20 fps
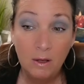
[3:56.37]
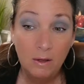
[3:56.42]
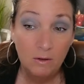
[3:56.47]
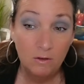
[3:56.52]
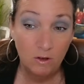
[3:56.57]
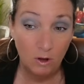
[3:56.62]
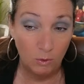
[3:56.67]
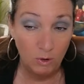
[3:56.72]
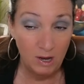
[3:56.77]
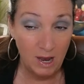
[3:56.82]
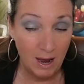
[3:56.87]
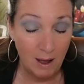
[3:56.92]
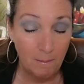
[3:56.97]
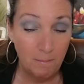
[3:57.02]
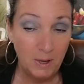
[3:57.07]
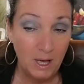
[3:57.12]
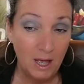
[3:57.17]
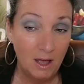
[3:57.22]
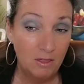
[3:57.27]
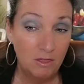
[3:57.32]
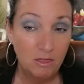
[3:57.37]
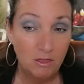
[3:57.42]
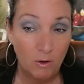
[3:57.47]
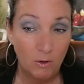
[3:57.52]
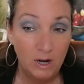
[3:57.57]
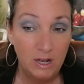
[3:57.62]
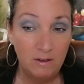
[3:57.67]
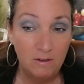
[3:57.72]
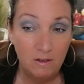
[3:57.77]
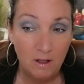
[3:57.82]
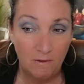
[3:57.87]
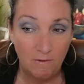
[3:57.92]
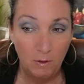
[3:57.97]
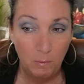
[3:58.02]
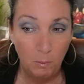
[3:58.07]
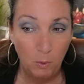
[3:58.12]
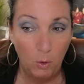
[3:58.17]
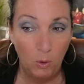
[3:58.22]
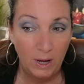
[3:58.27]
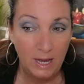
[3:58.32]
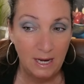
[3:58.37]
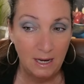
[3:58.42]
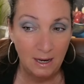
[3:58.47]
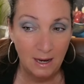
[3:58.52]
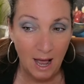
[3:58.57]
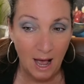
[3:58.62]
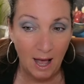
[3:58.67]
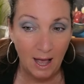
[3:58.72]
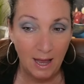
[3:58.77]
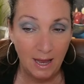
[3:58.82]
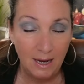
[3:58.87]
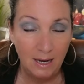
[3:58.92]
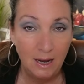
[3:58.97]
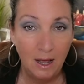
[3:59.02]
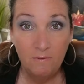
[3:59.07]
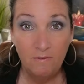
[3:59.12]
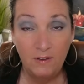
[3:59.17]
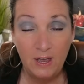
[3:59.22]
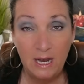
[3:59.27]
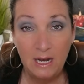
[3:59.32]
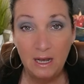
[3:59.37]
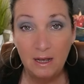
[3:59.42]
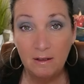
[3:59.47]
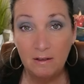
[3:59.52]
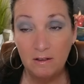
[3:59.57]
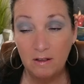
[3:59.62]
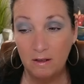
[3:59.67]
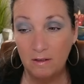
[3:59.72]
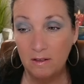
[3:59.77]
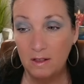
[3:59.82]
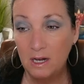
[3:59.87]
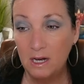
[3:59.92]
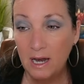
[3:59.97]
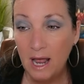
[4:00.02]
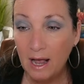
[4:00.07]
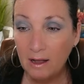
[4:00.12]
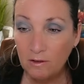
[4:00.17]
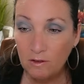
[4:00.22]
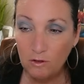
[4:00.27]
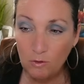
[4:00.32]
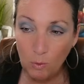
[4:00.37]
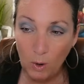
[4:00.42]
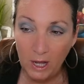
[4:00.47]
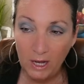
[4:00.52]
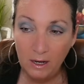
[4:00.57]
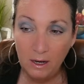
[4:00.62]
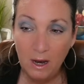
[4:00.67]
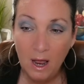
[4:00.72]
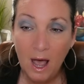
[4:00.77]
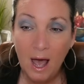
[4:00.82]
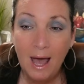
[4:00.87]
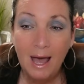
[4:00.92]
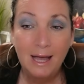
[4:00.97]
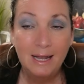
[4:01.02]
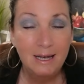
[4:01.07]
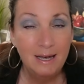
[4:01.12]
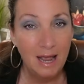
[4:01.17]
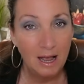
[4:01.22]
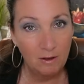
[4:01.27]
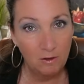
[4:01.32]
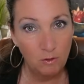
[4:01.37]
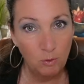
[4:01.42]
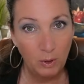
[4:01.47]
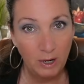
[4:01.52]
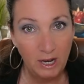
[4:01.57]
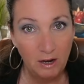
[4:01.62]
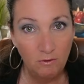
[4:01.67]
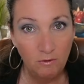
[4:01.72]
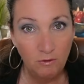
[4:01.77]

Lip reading: So Tampa at 37.9. Phoenix is the next one. Next one in